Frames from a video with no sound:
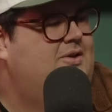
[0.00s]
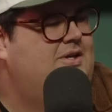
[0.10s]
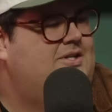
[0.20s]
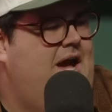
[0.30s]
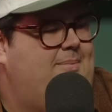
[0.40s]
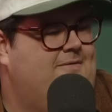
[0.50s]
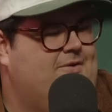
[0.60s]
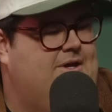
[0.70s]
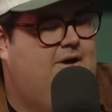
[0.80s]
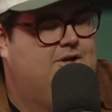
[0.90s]
You didn't tap in
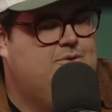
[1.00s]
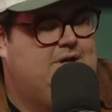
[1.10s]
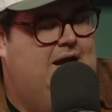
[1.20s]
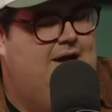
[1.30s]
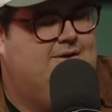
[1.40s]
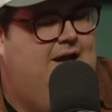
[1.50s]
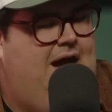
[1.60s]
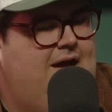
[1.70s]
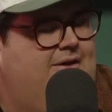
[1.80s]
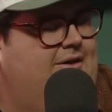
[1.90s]
for Elon doing a Heil
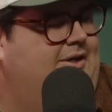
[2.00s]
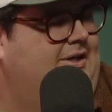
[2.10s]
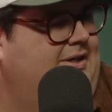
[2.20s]
Hitler.